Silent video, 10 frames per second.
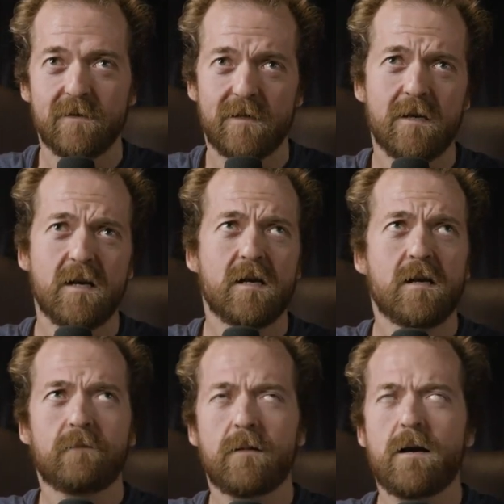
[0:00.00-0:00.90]
like
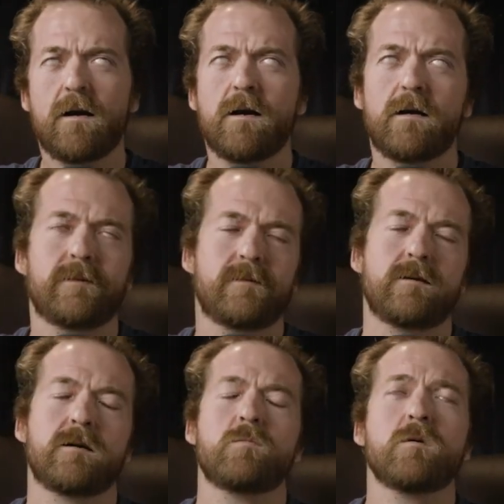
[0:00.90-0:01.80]
fucking
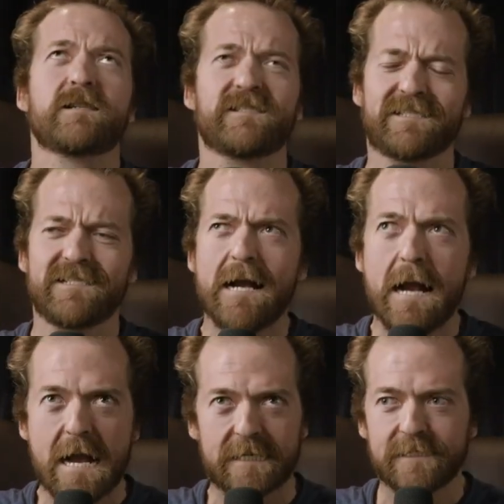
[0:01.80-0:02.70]
hell, what is
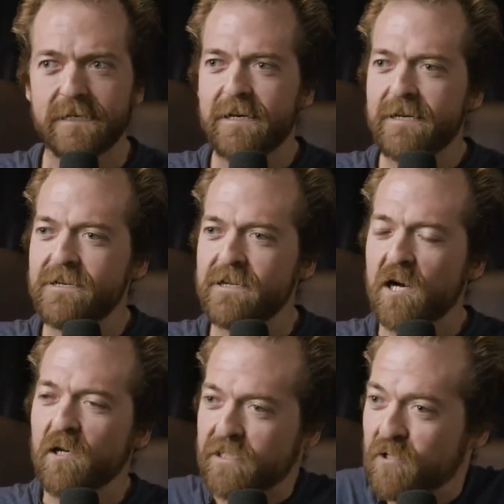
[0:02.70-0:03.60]
that? You
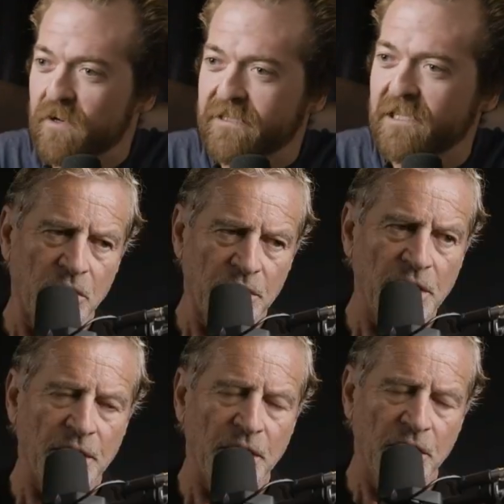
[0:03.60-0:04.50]
know, to myself.
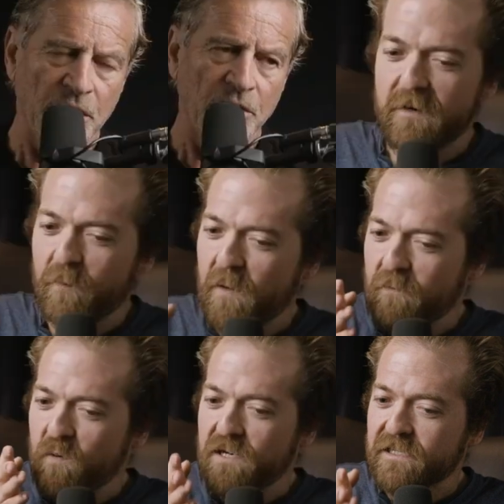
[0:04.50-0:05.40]
Yeah, yeah. But
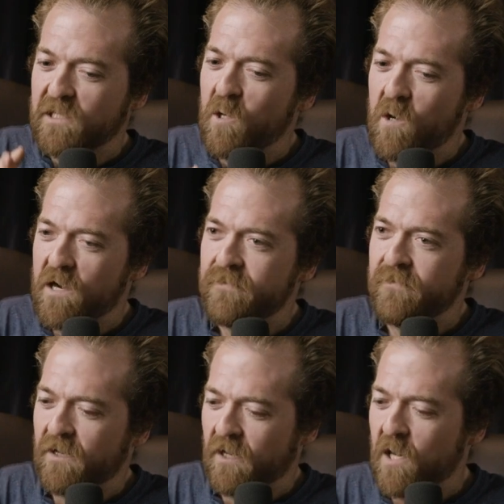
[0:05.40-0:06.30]
by the time
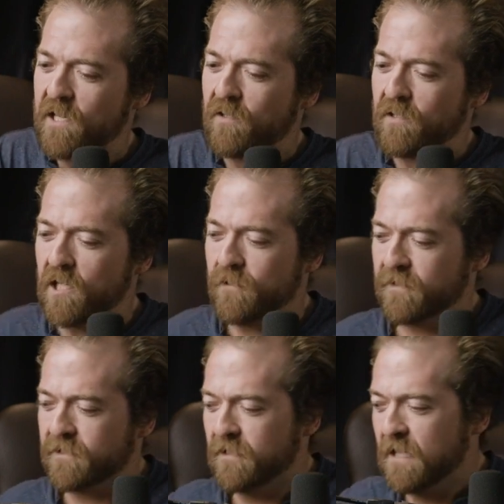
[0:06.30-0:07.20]
I got over
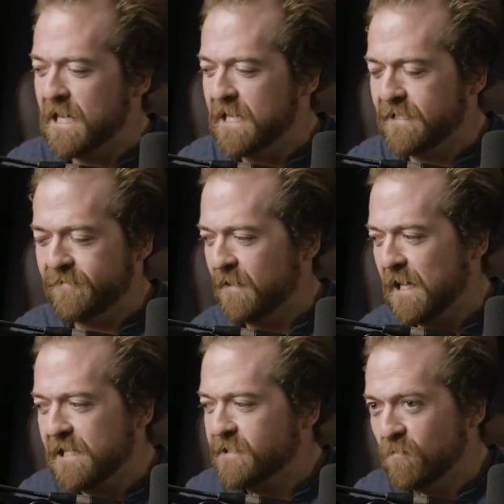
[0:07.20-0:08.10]
to lane
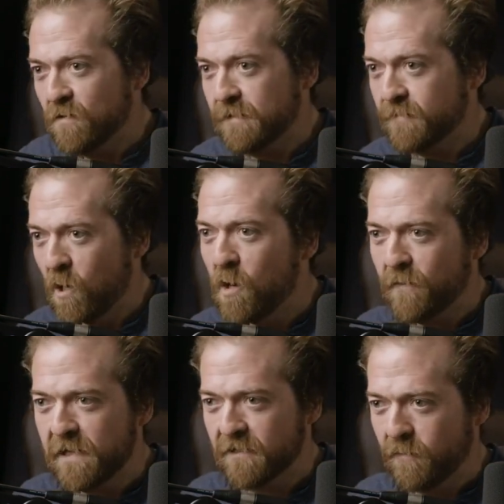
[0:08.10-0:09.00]
eight or whatever to hop
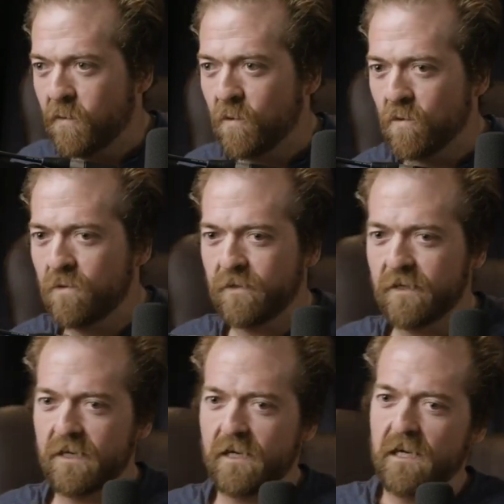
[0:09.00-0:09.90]
out of the pool,
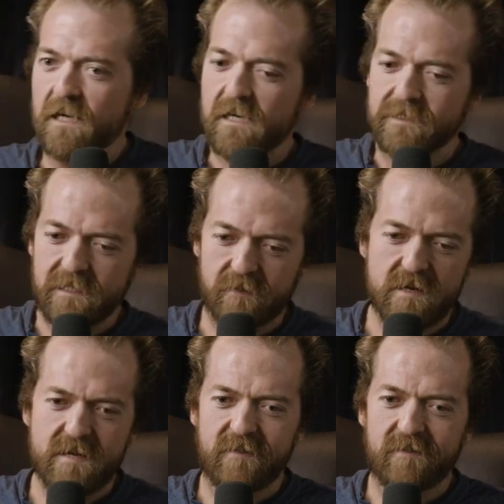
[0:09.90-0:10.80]
I said,
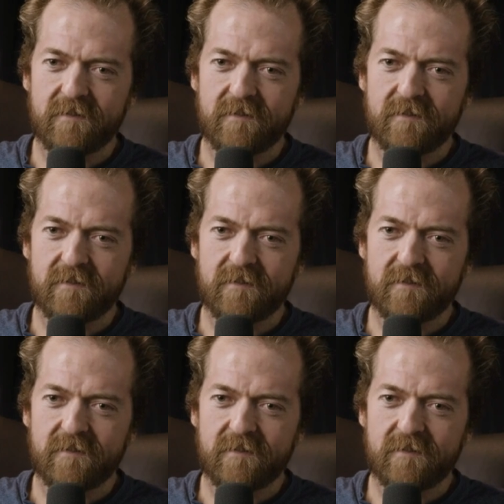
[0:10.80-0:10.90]
Rent,